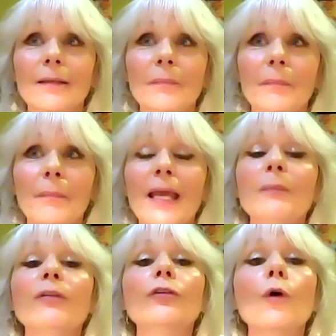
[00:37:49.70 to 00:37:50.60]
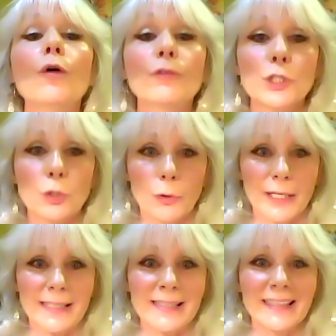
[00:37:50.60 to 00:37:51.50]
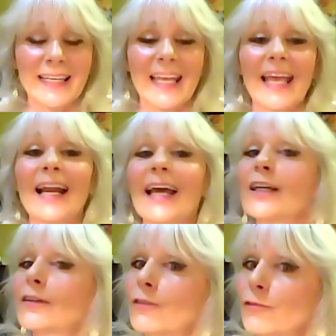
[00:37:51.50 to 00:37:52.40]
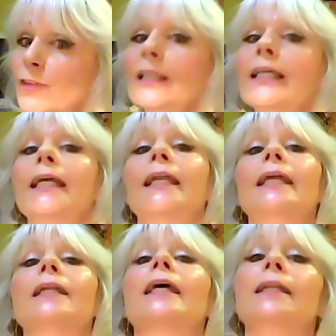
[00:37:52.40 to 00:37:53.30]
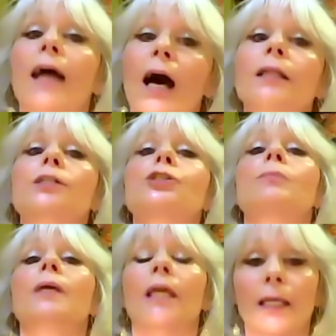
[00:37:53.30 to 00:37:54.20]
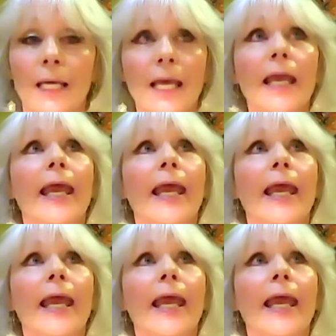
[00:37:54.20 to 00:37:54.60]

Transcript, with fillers: made me feel overjoyed, and I could feel it, and it acknowledged me.